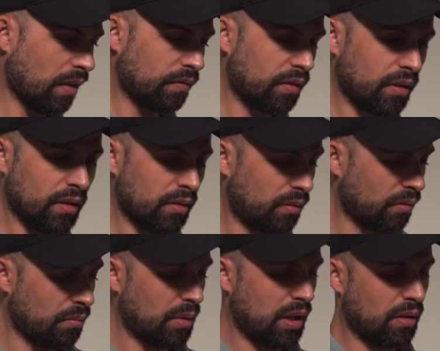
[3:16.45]
after
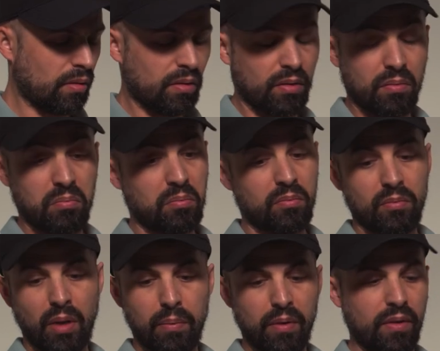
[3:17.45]
2 minutes,
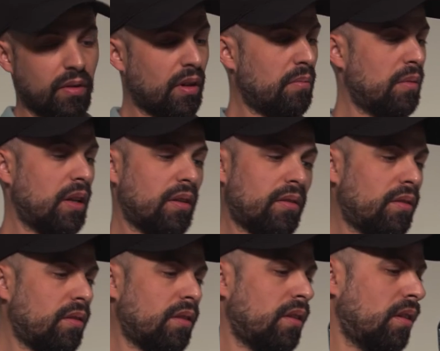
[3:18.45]
maybe 3
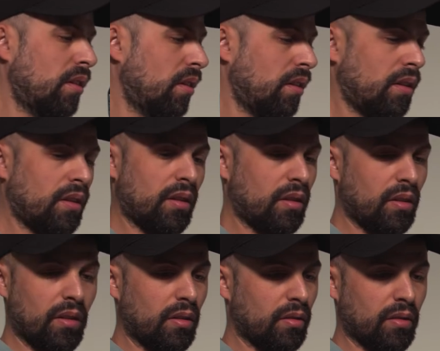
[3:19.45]
minutes,
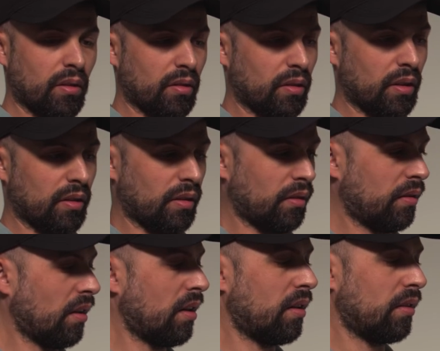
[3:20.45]
you start getting
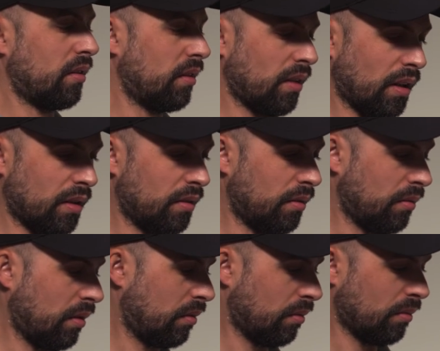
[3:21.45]
tired and you
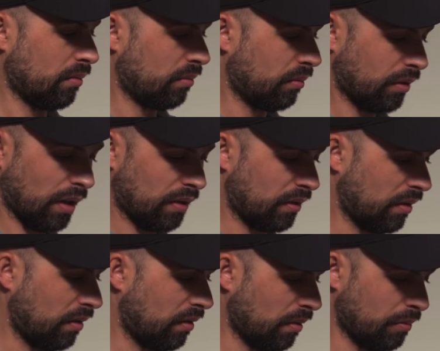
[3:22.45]
need to rest
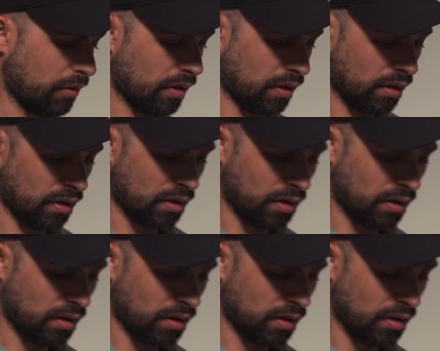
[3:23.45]
it somewhere.